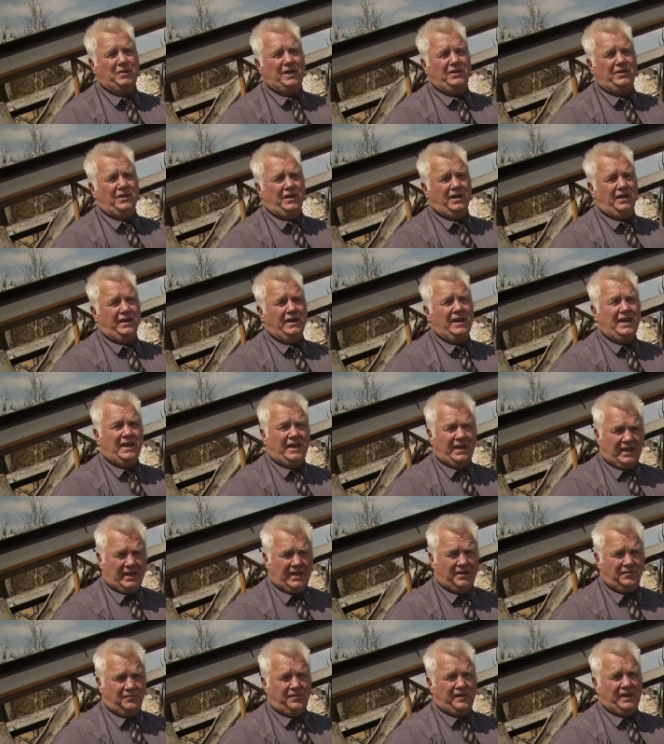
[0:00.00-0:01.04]
be done
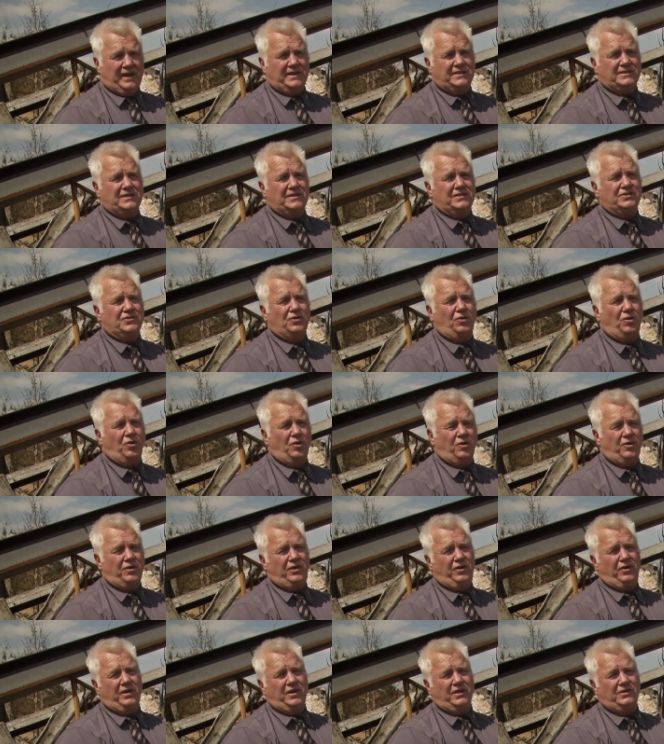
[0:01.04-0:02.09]
in phases, or
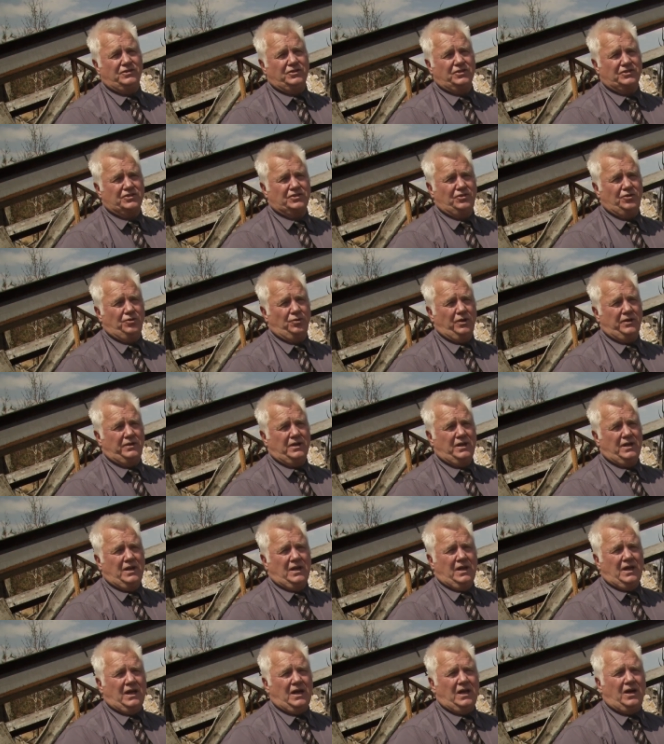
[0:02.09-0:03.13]
you can just do it
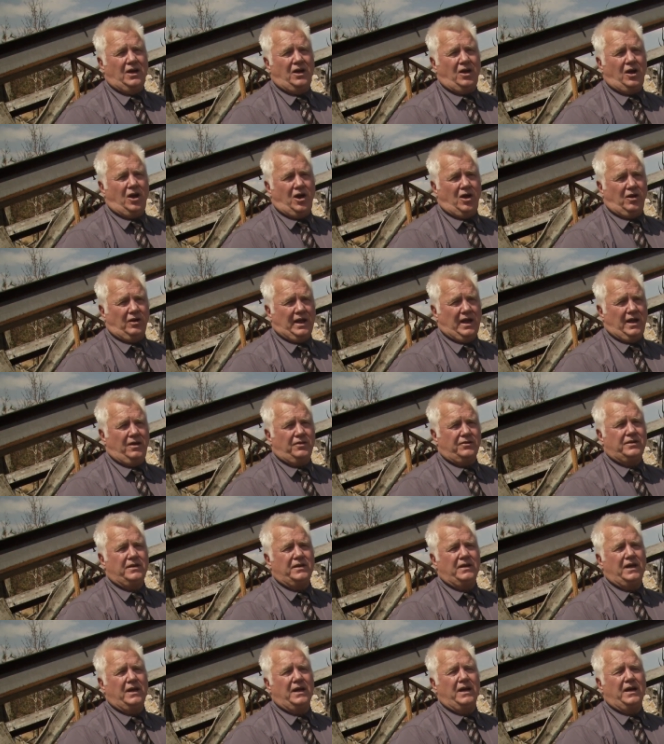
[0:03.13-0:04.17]
all
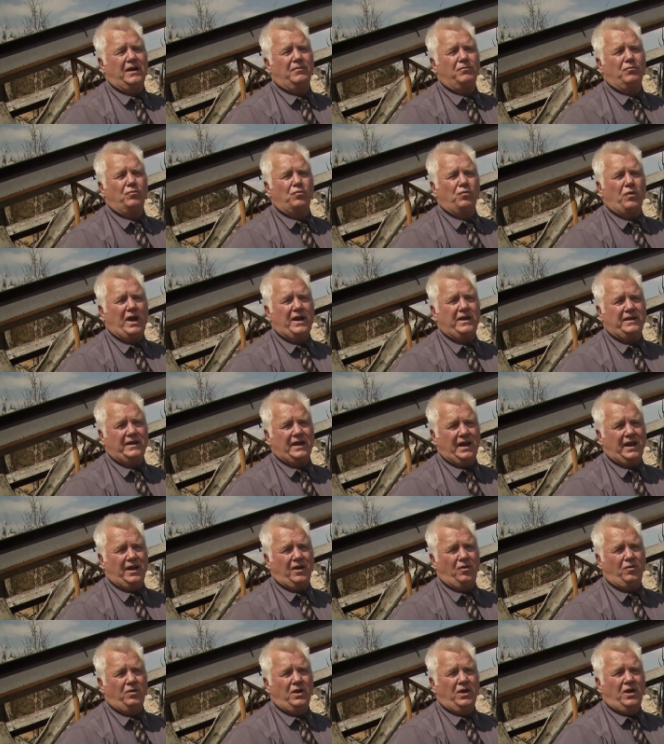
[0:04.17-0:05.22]
out. Right
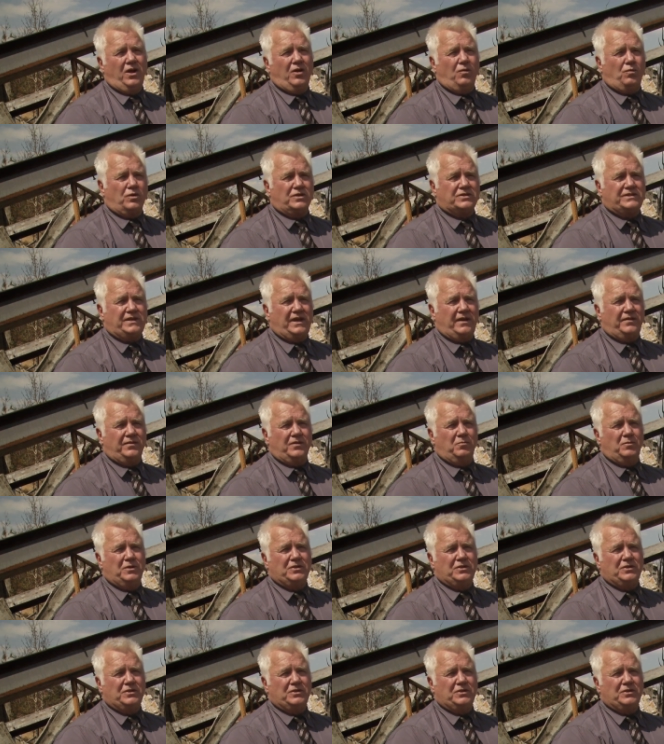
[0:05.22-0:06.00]
now, we're seeing the